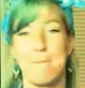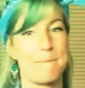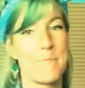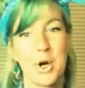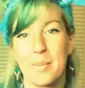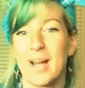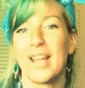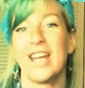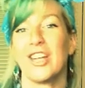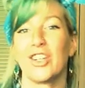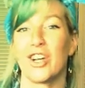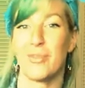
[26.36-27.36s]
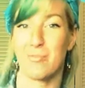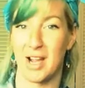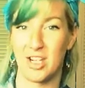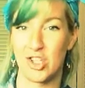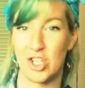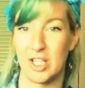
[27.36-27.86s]
put my hand on
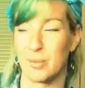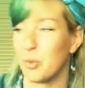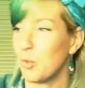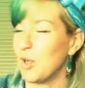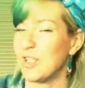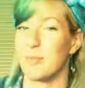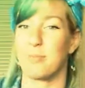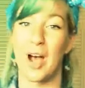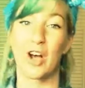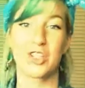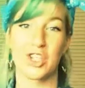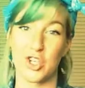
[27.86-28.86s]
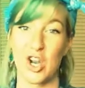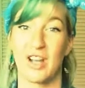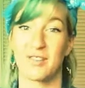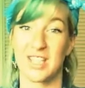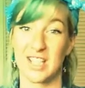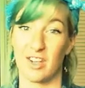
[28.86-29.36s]
my Jeep, was about to drive
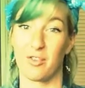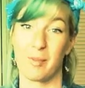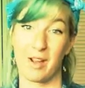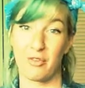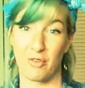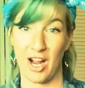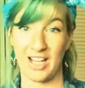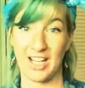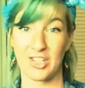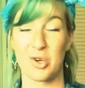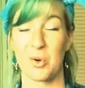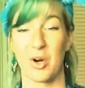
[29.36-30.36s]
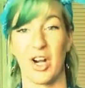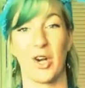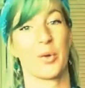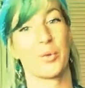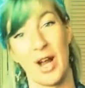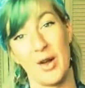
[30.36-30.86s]
to give my Friday tour
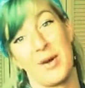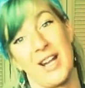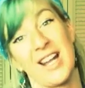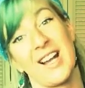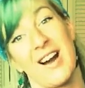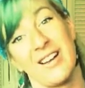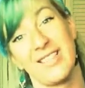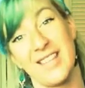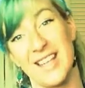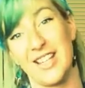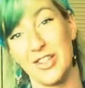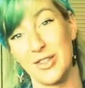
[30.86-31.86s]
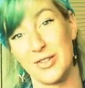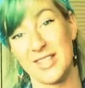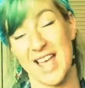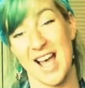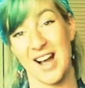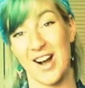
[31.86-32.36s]
right when I got the news
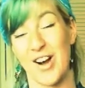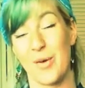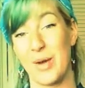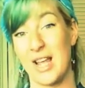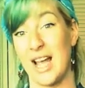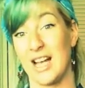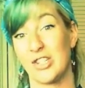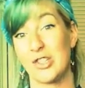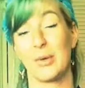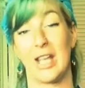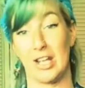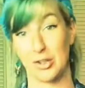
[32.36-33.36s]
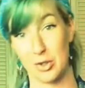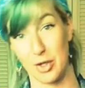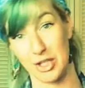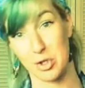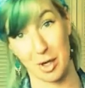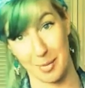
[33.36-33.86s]
that we had to cancel
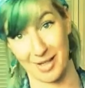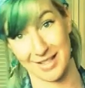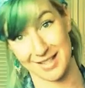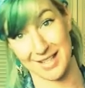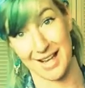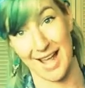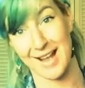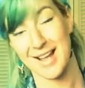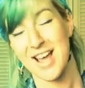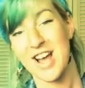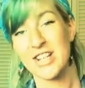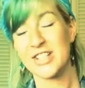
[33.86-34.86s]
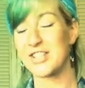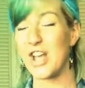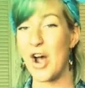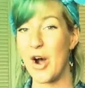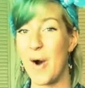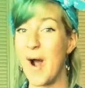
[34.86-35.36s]
a tour bus today.
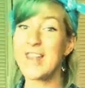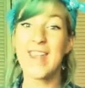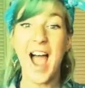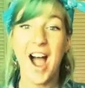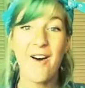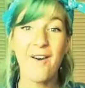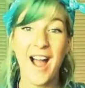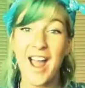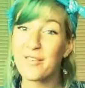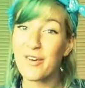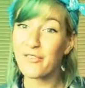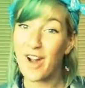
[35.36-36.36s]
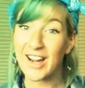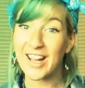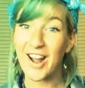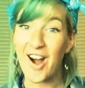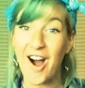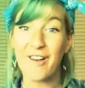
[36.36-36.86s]
So now I have a Friday
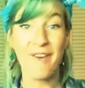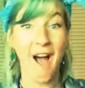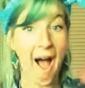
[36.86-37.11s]
off